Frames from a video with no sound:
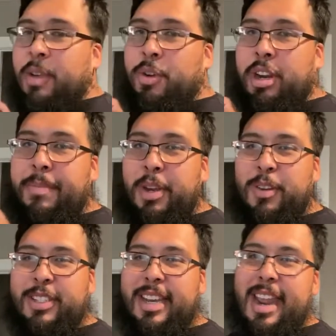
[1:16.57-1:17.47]
we're going to be
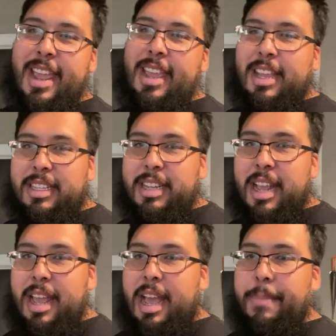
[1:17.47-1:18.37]
doing today is
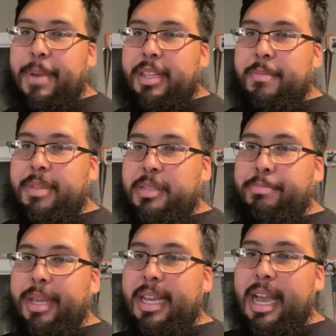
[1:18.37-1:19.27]
I picked up this
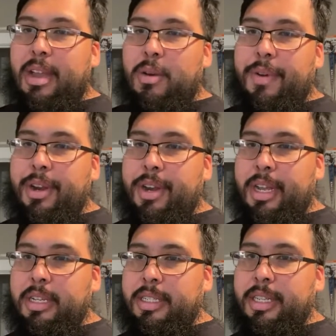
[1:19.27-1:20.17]
big guy over here. Y'all
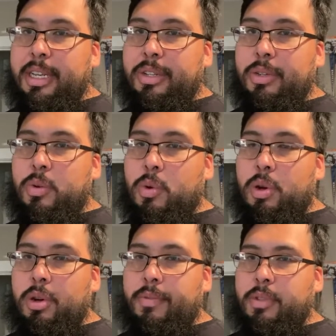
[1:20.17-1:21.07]
can see it on the
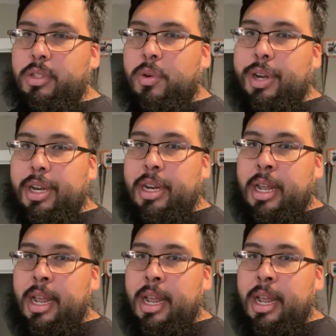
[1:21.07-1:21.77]
corner of the screen.